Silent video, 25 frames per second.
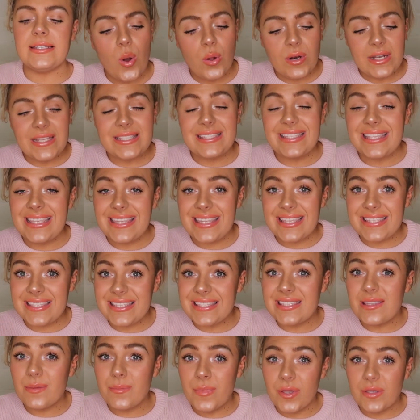Honestly, this
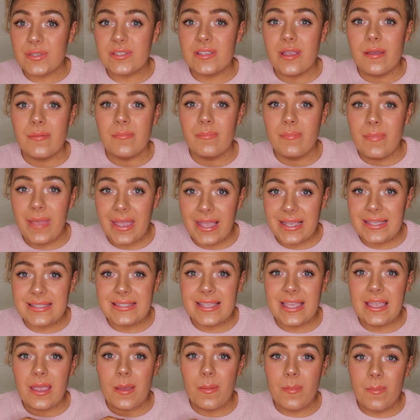is the most
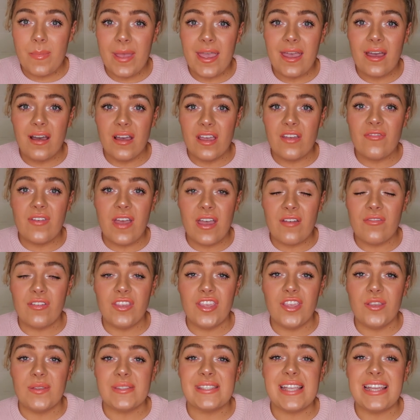amazing mitt I've ever
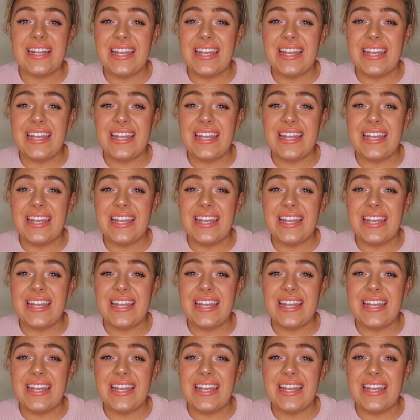used,